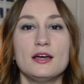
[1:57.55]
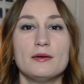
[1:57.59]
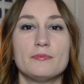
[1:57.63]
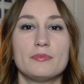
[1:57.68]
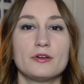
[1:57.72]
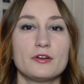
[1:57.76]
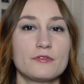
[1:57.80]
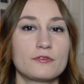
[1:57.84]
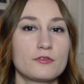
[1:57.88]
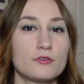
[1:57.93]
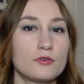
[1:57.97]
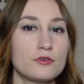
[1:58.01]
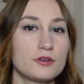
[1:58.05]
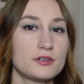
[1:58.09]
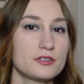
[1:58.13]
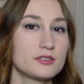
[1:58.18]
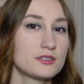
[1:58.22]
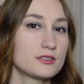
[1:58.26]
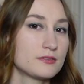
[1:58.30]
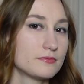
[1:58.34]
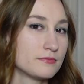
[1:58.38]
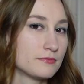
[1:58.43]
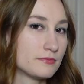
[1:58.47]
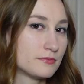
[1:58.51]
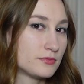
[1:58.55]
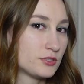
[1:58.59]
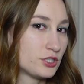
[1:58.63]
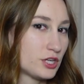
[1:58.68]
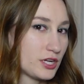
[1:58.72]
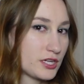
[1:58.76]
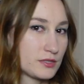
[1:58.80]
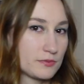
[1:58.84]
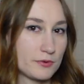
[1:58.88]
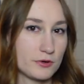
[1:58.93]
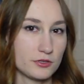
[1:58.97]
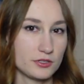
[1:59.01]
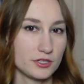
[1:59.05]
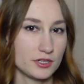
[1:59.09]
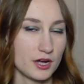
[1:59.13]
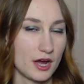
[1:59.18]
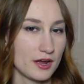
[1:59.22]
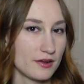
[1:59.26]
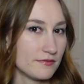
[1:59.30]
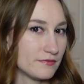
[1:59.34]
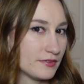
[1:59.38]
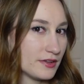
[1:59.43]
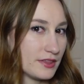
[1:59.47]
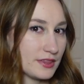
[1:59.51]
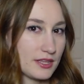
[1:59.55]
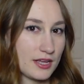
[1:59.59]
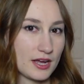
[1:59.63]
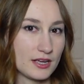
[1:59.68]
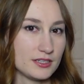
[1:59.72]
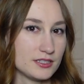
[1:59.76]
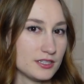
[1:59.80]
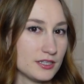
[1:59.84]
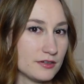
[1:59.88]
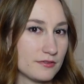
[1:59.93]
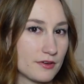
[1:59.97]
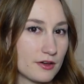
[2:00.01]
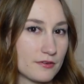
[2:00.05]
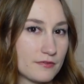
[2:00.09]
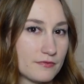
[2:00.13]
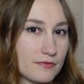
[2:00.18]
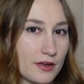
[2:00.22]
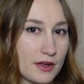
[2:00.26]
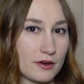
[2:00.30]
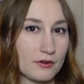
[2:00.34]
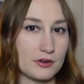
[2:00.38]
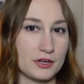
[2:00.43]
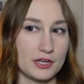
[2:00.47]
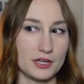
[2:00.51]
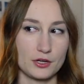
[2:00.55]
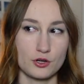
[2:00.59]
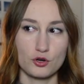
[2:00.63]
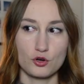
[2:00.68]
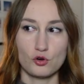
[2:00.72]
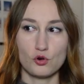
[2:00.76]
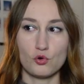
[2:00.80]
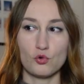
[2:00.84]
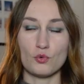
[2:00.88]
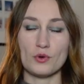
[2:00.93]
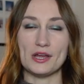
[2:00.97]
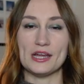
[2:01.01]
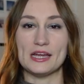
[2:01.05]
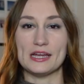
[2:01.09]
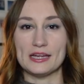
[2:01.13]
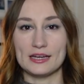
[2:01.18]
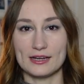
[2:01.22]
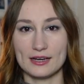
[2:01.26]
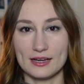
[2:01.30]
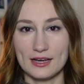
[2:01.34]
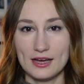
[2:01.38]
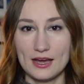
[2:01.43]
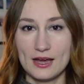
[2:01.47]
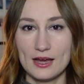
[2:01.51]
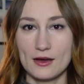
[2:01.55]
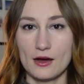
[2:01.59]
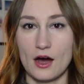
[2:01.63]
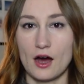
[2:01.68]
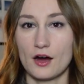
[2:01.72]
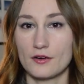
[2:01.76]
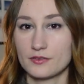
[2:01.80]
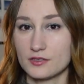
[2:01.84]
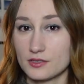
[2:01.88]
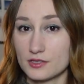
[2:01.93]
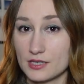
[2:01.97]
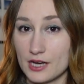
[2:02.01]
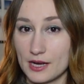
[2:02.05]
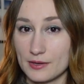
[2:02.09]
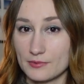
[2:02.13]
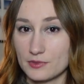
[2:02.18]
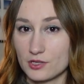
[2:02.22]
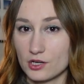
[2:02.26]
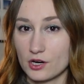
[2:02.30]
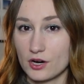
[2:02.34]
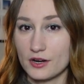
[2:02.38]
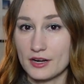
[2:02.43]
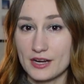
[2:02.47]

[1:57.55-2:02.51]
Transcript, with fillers: But of course, Shakespeare did not invent the idea of a fairy queen. Oftentimes they're